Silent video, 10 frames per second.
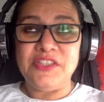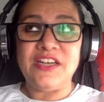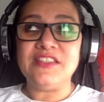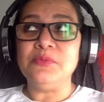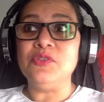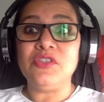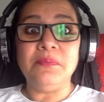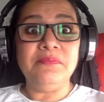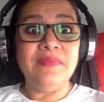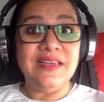has the most
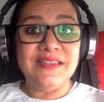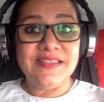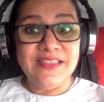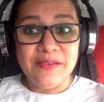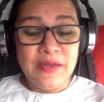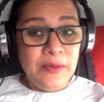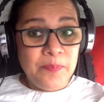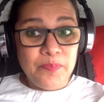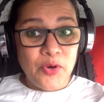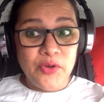amazing
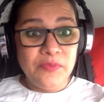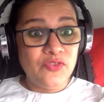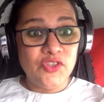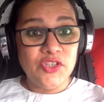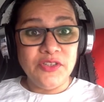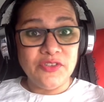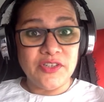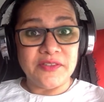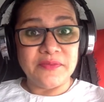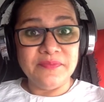poems for children.